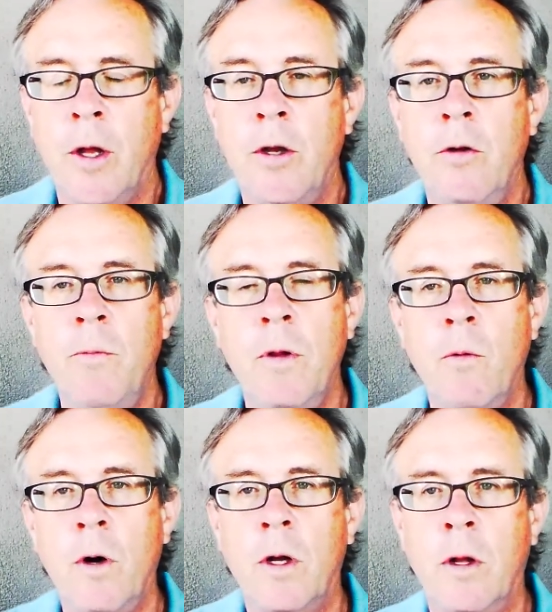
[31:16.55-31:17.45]
And you've
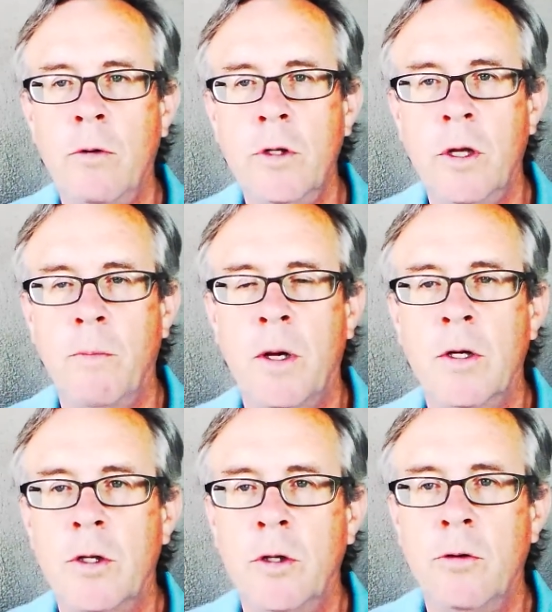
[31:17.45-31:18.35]
been the one closing them
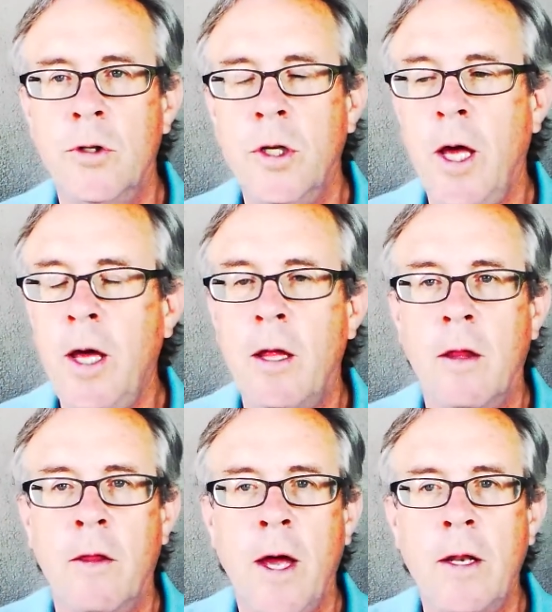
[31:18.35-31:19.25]
because you see,
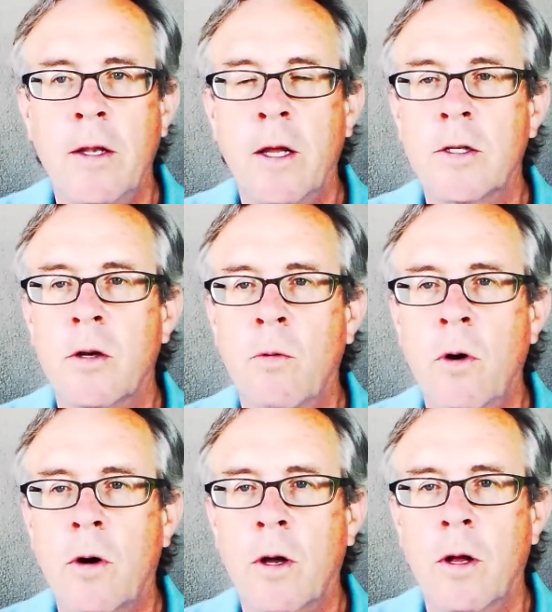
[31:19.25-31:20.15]
hey, that doesn't
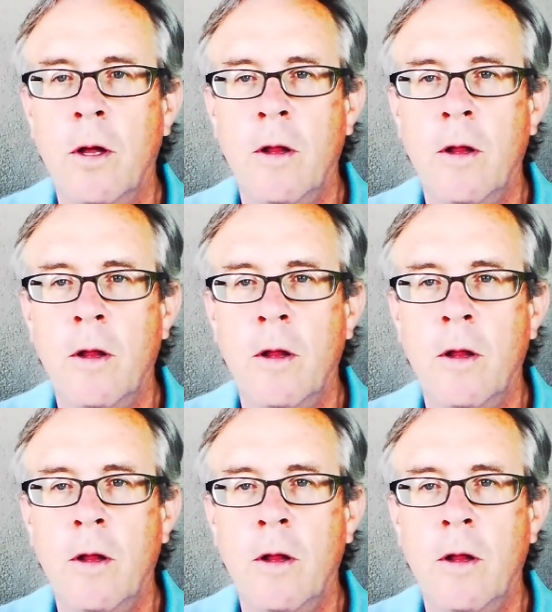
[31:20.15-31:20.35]
work.